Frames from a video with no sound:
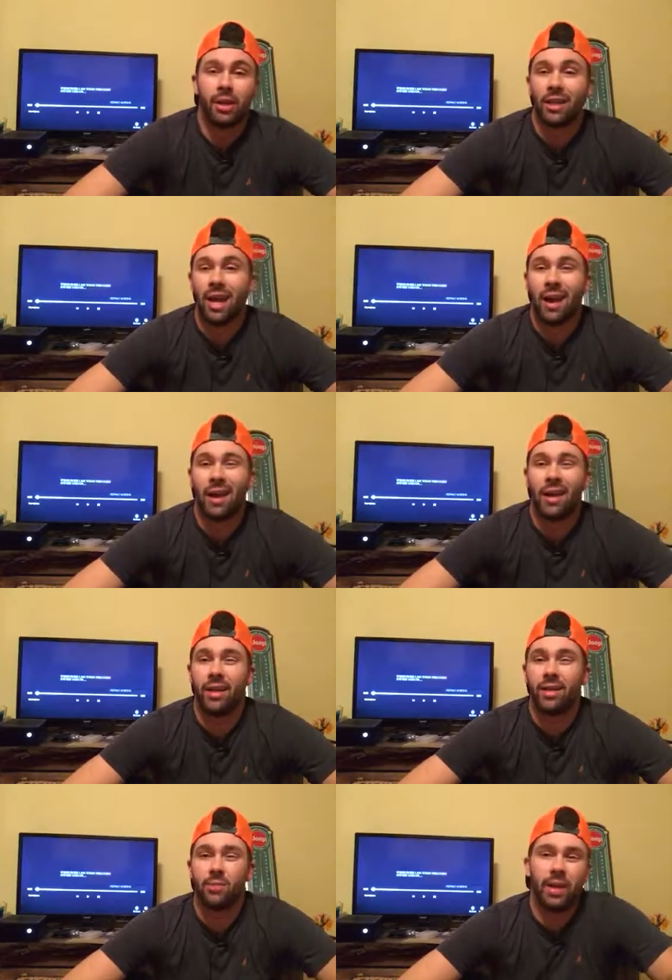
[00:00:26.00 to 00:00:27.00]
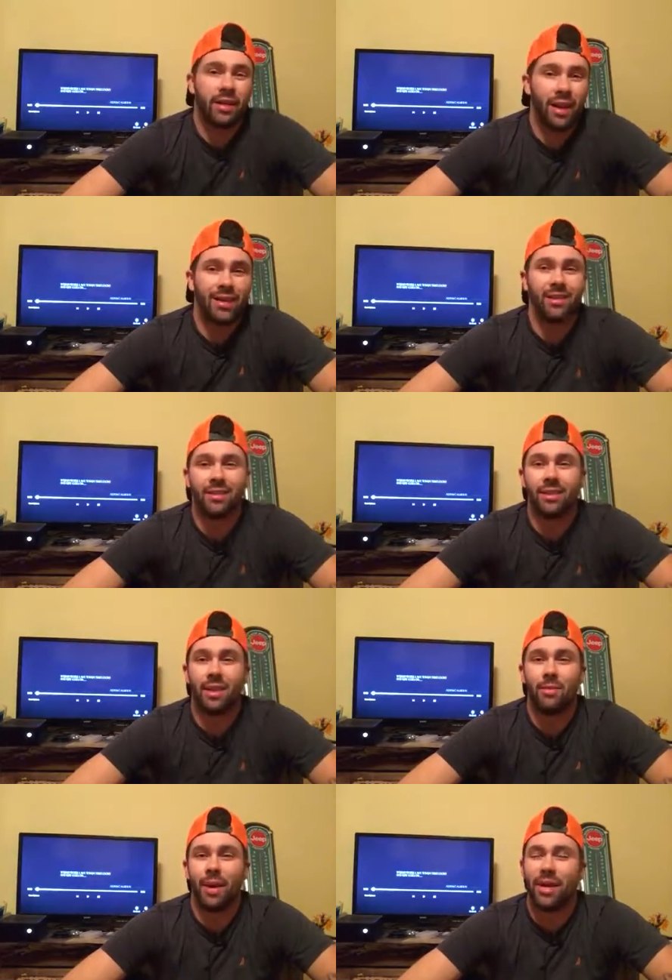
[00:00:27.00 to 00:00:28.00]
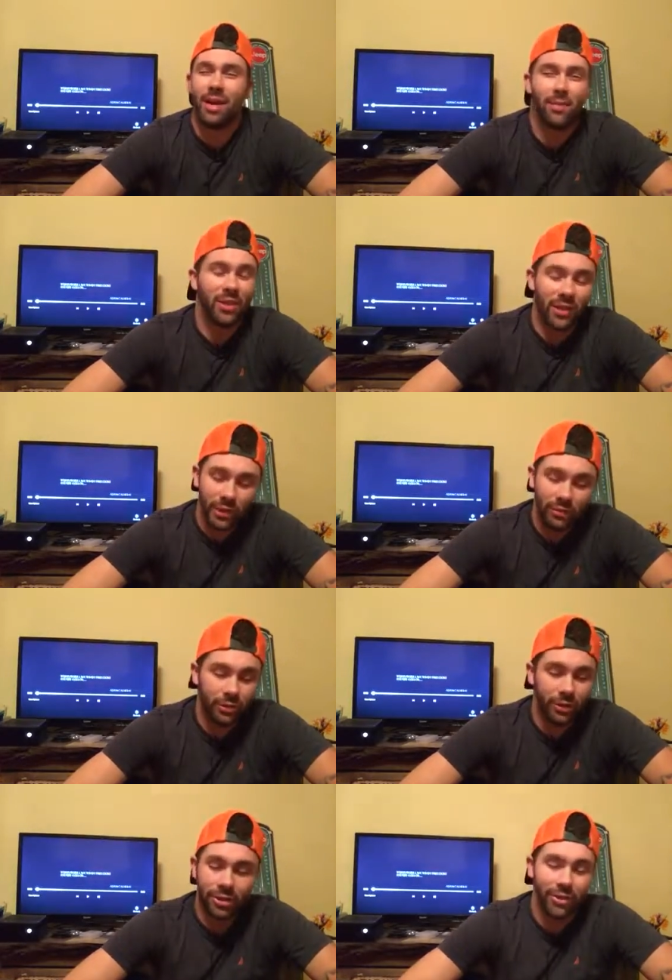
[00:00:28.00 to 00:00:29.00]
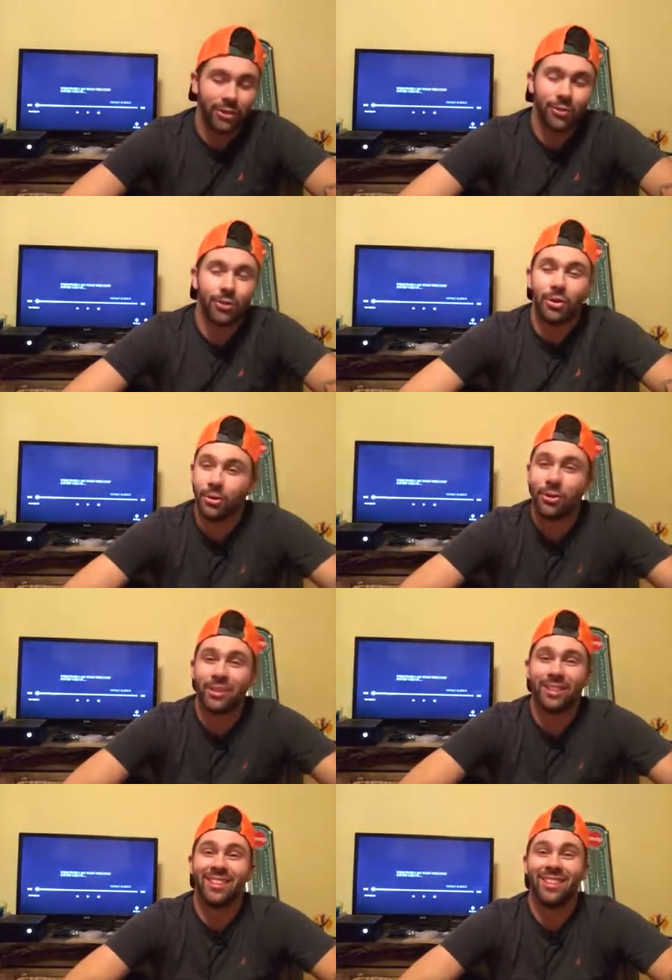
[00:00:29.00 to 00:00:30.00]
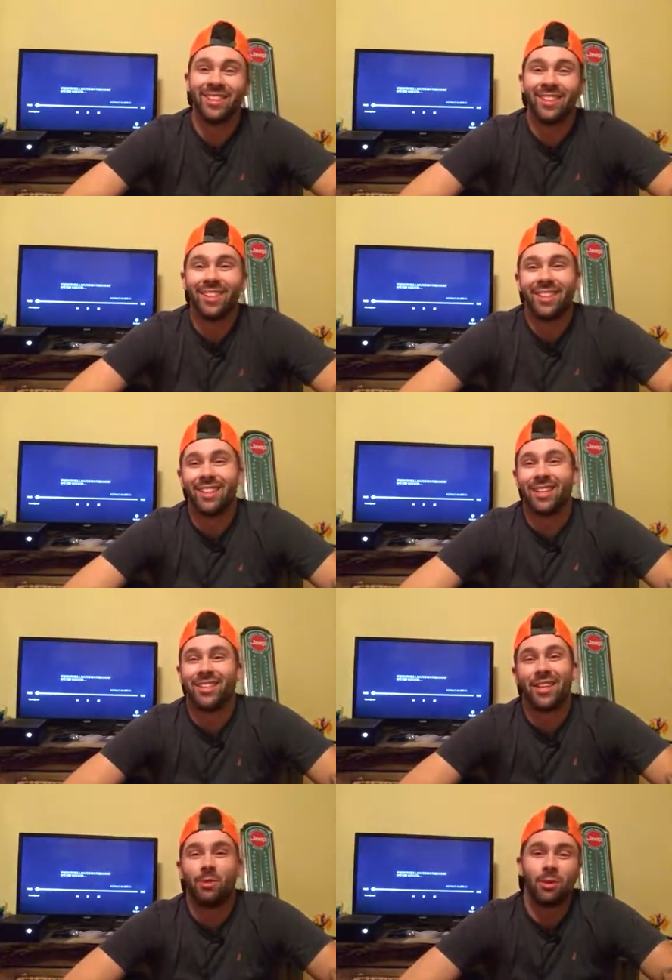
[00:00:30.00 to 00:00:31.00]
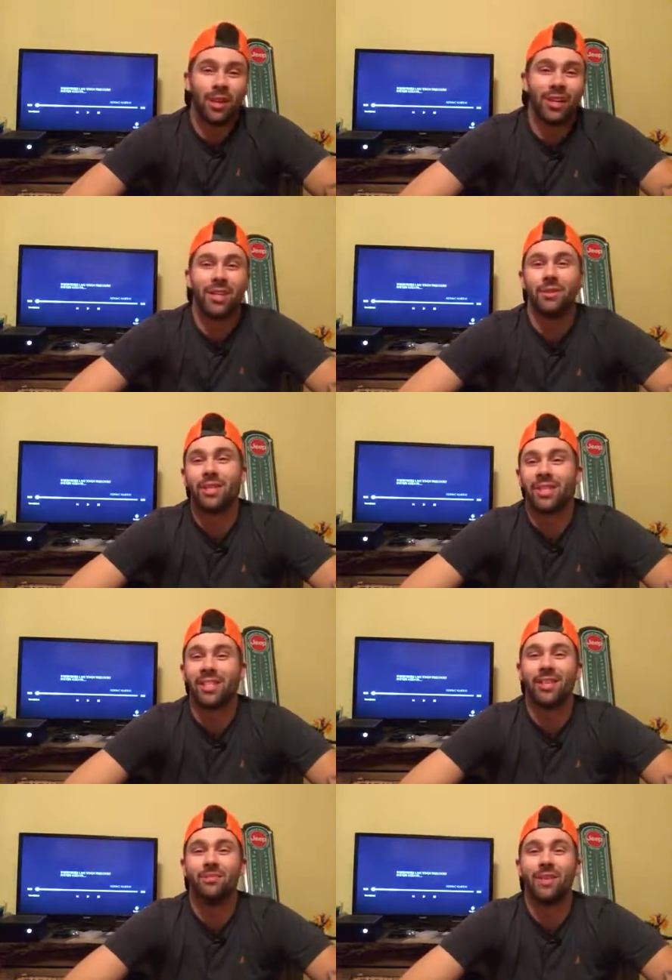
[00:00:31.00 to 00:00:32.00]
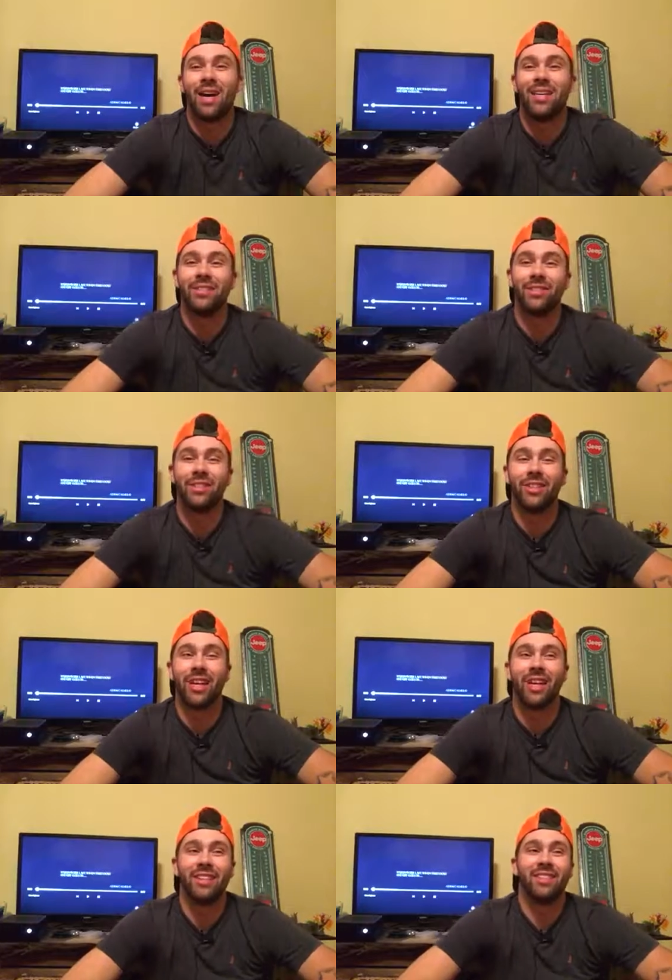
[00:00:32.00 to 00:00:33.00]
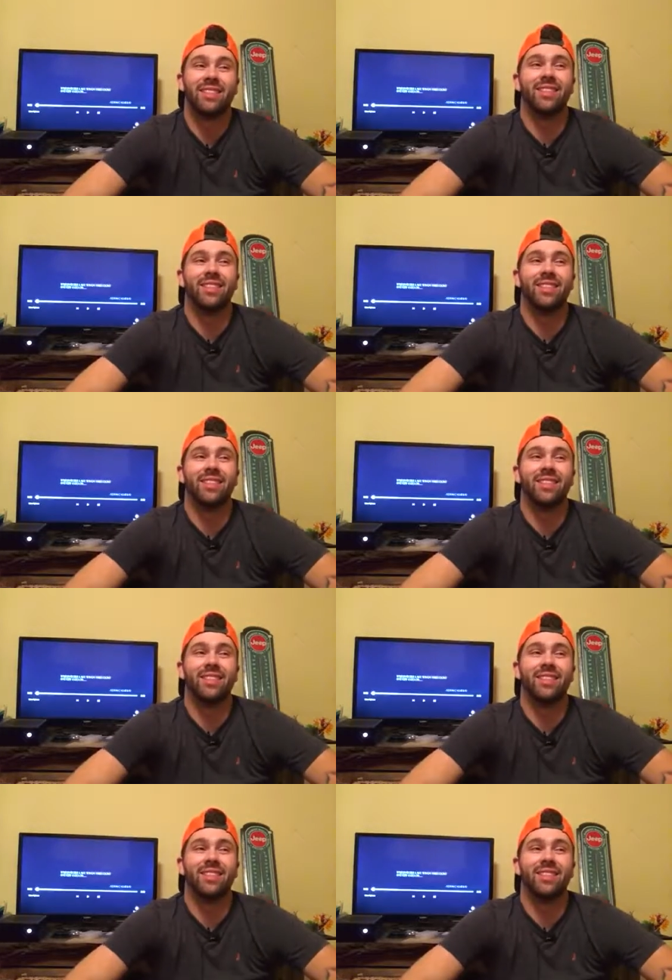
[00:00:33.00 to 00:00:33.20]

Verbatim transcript: I got high expectations. That might not be good for the dude. Well, we'll see like I say, I'm gonna try to keep this shit unbiased for you guys.